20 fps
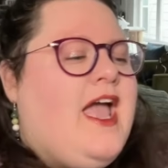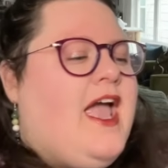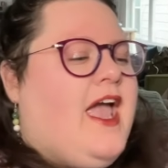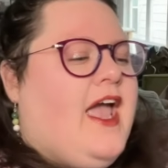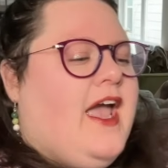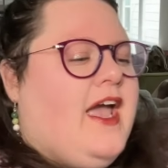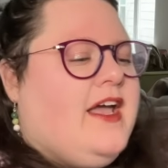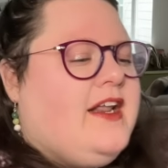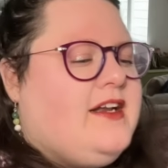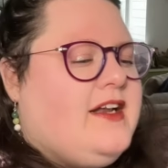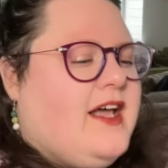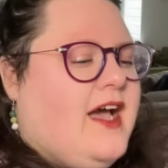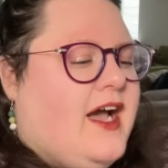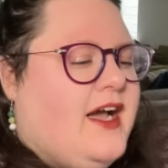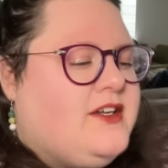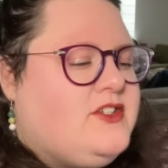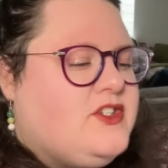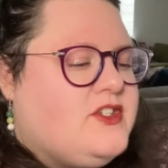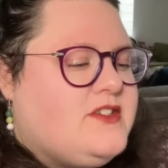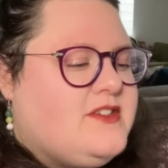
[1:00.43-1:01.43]
And I
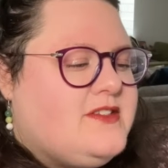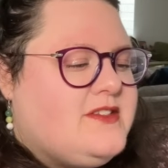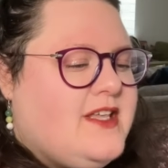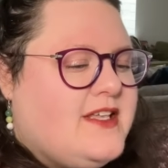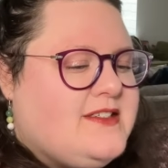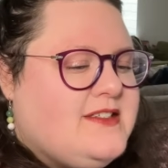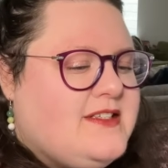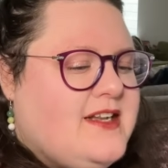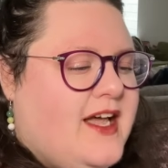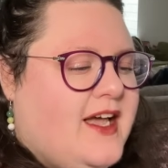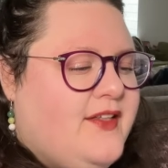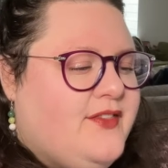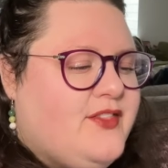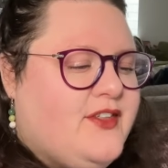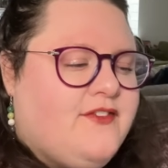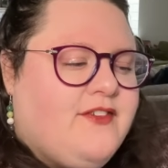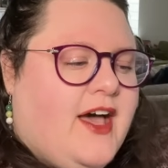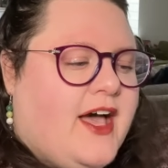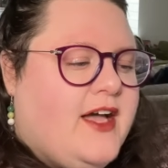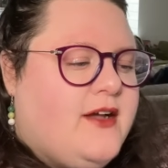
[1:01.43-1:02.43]
just, that's not the
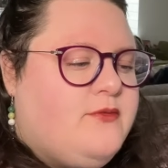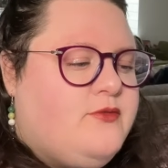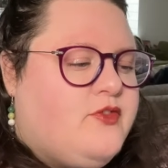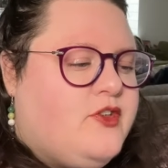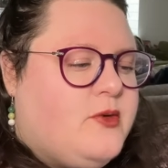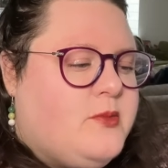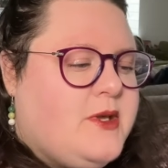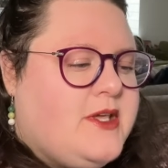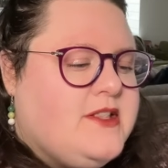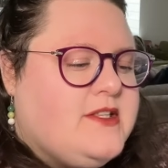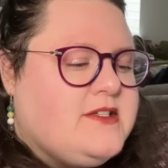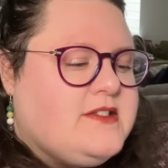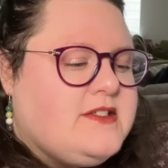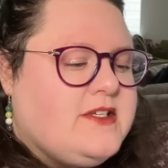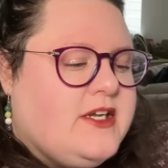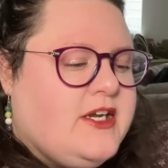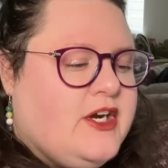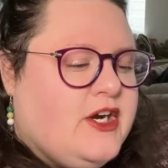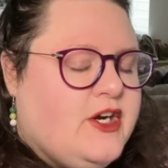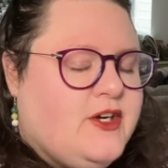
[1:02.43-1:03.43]
vibe for me this
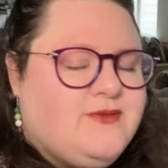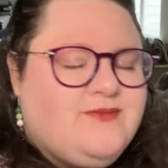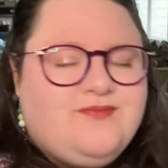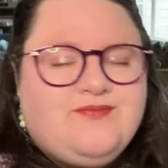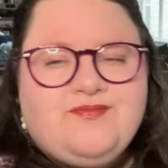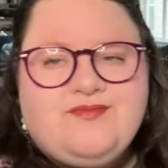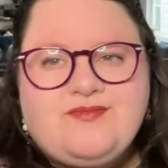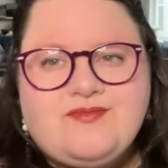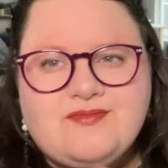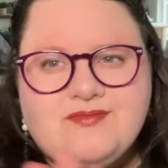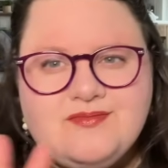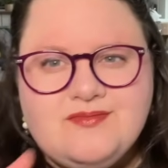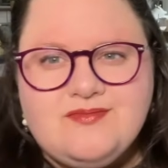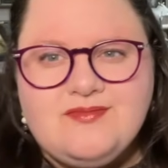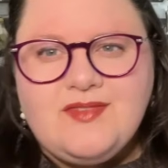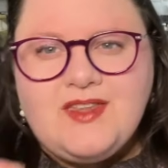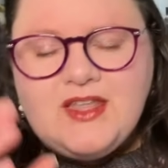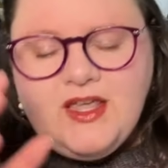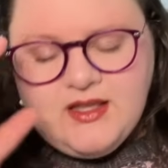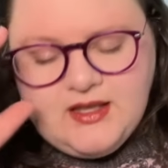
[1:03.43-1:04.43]
year.
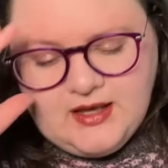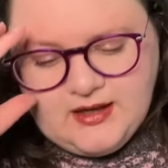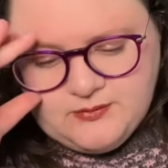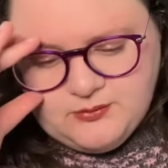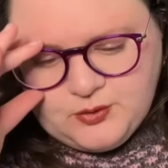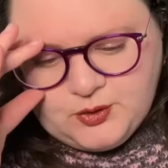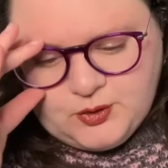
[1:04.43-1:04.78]
Um, we're